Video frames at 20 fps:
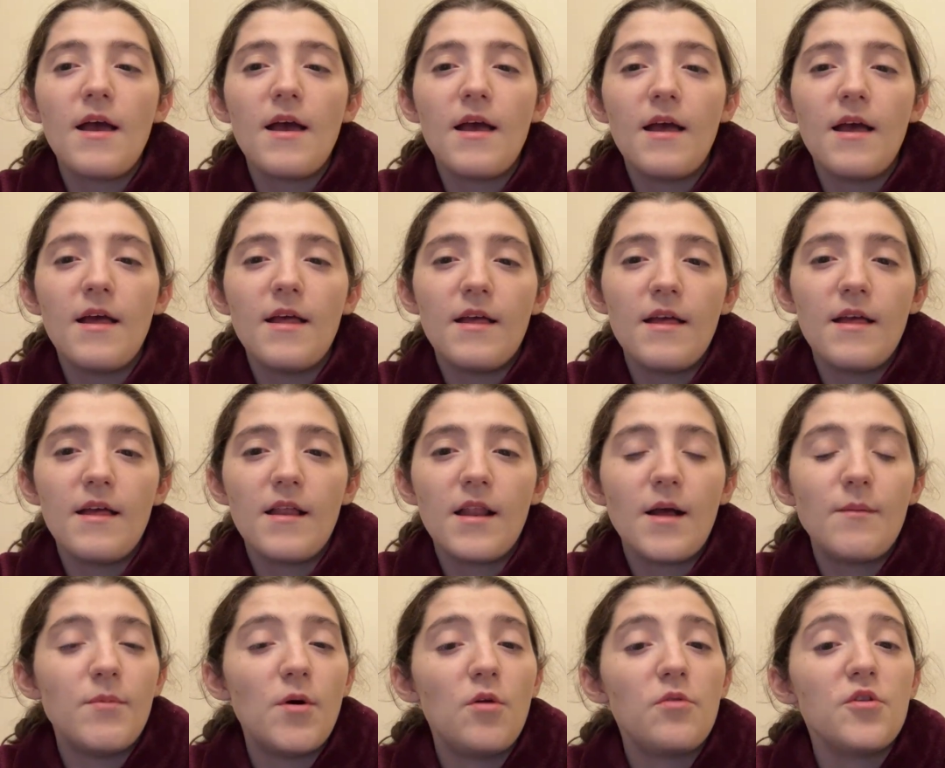and
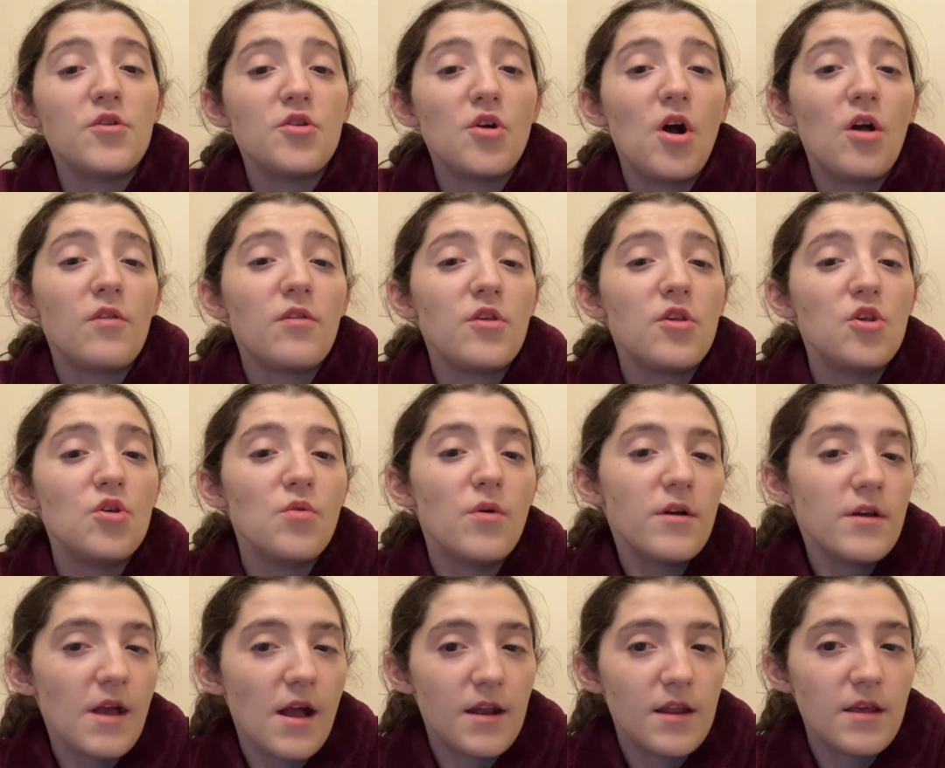about the dog that you are
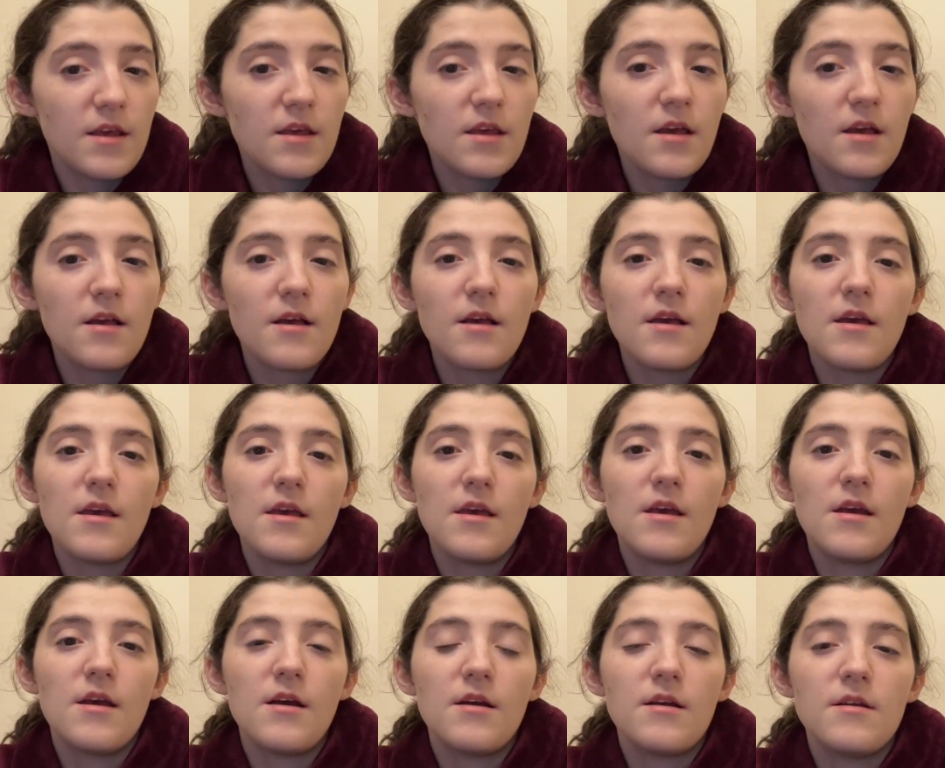getting,
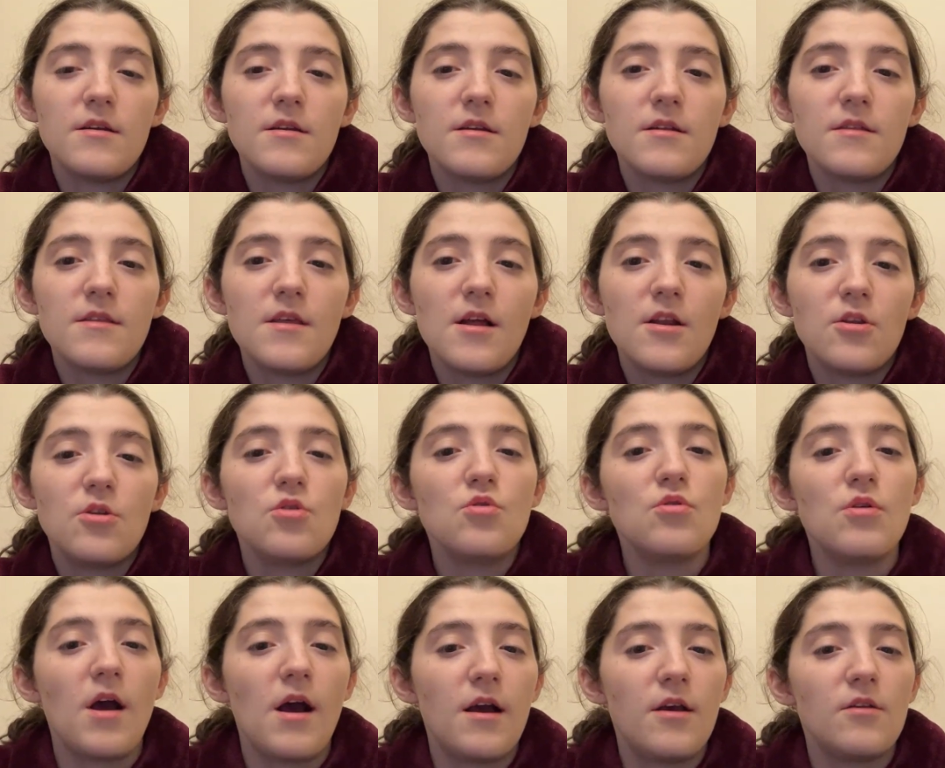and then you
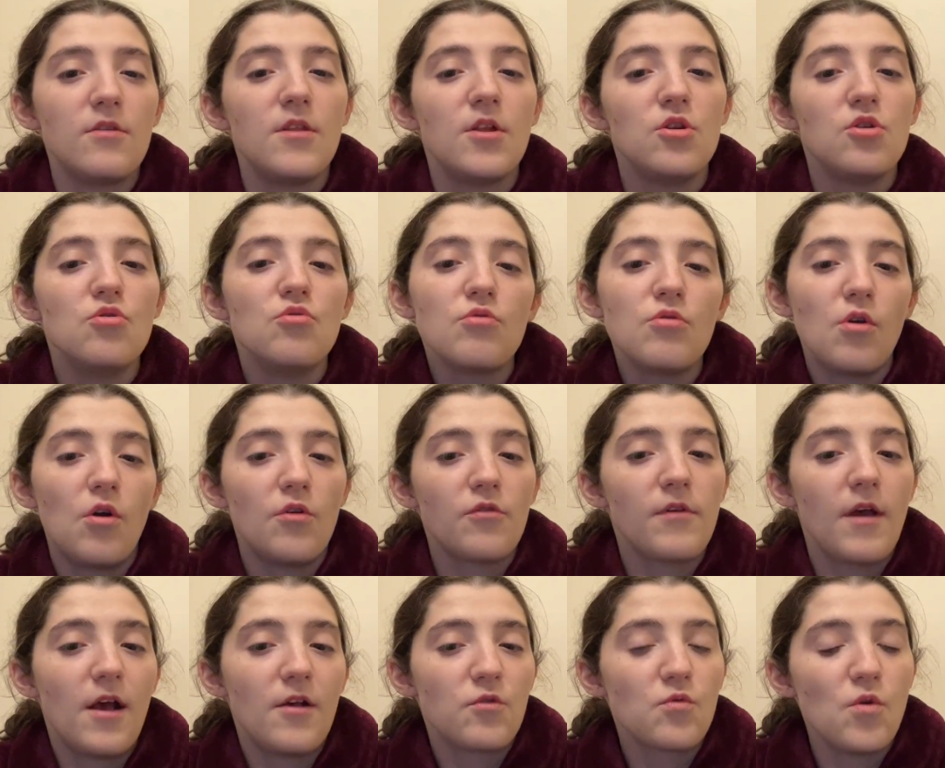can also
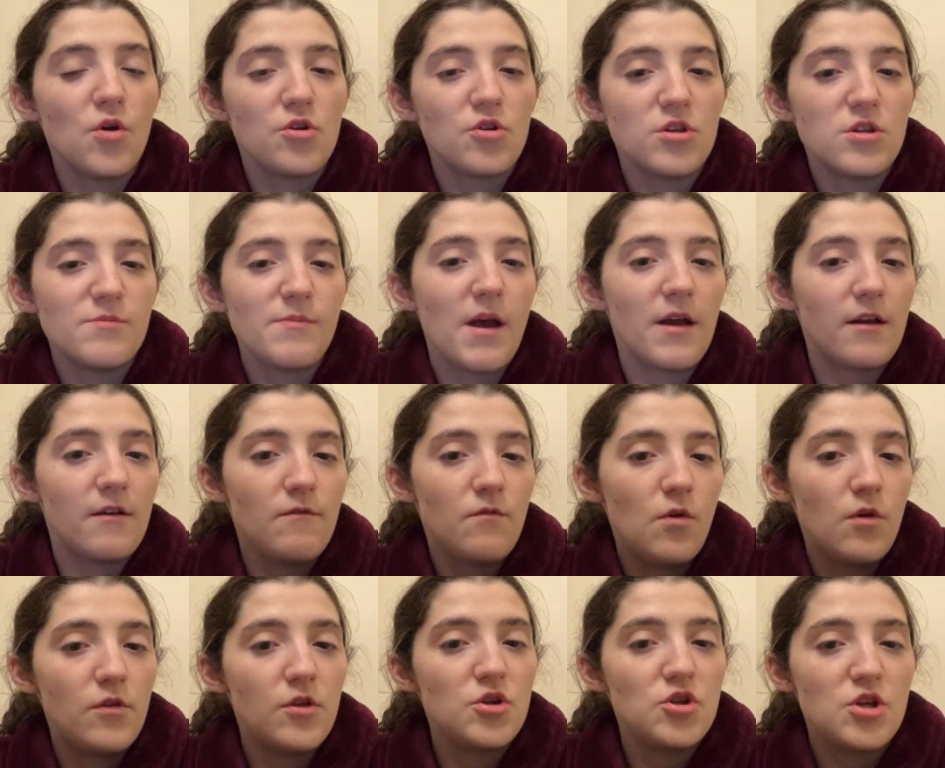ask questions back and
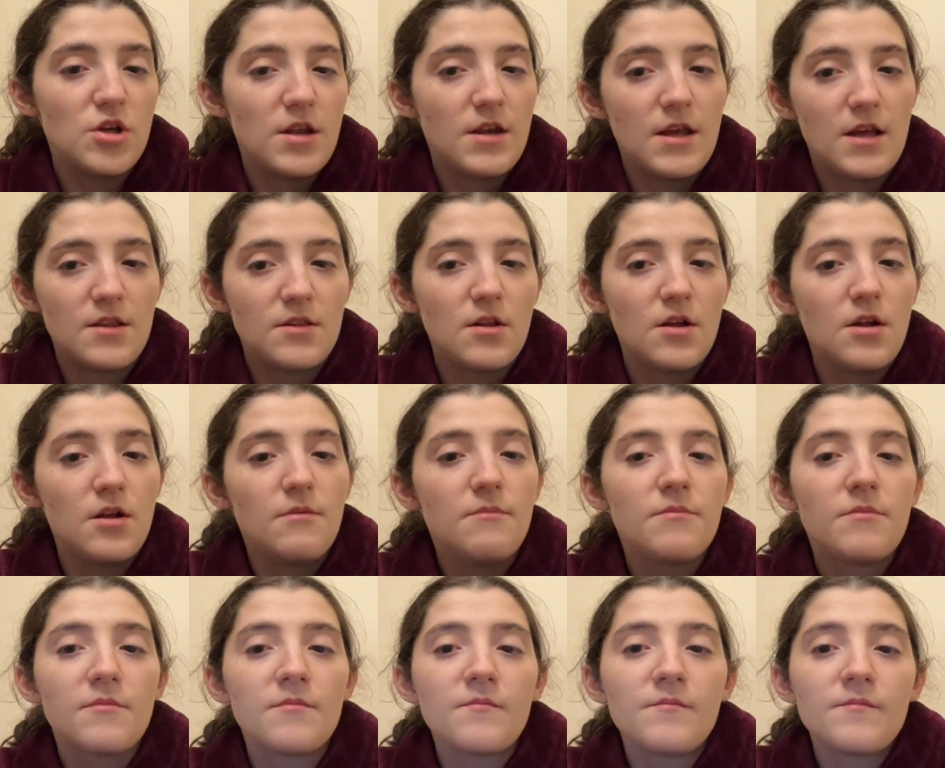forth, and she can answer,
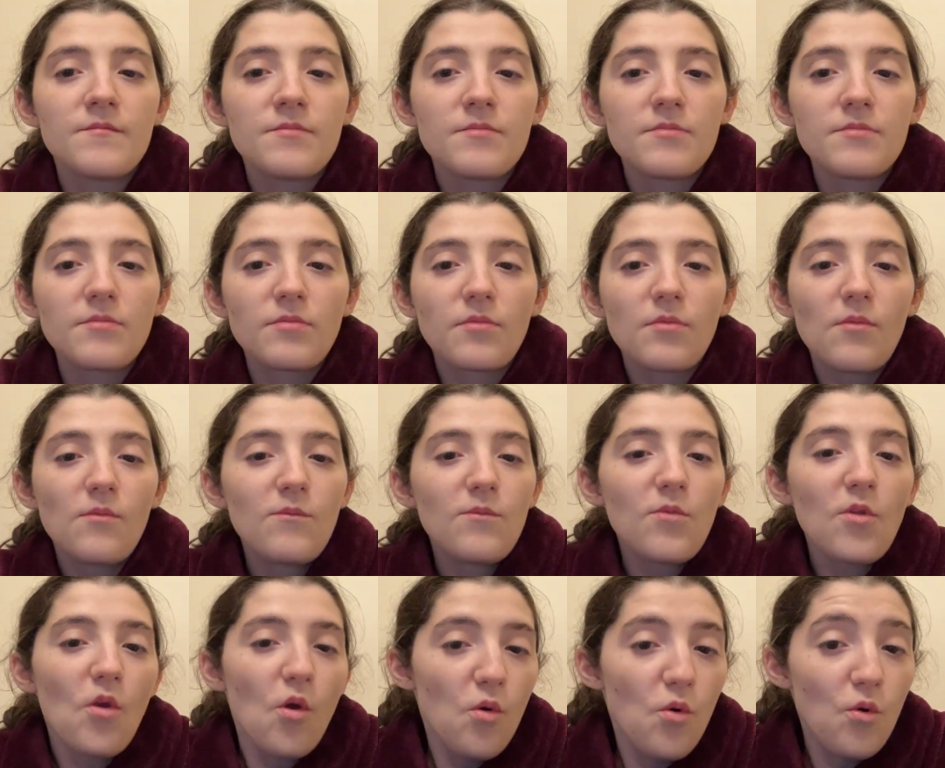
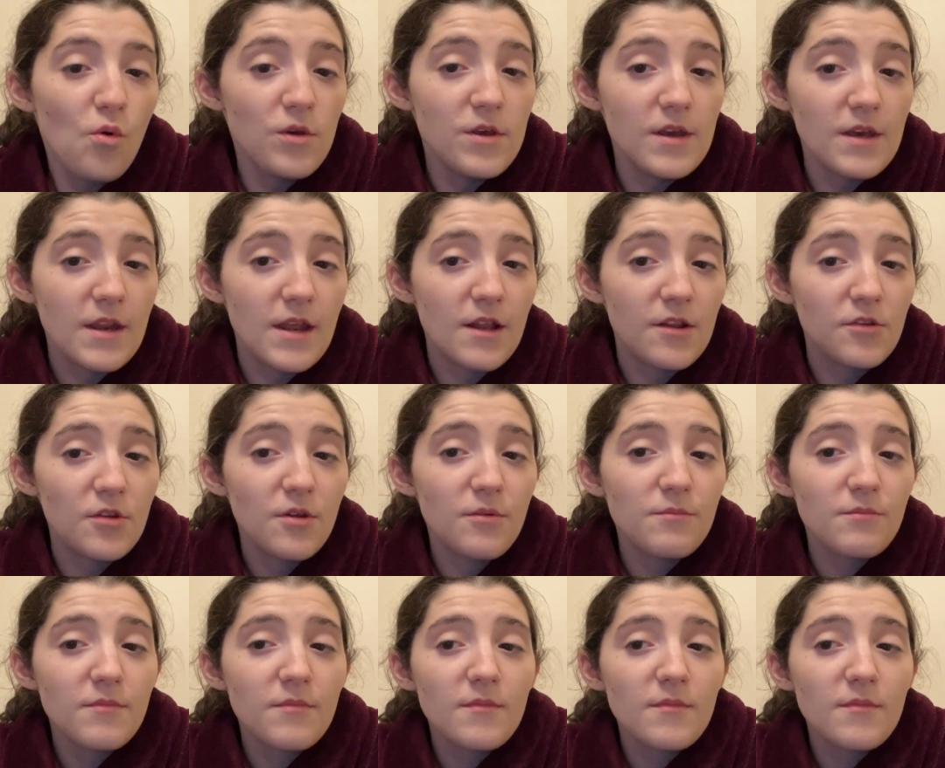or you can answer.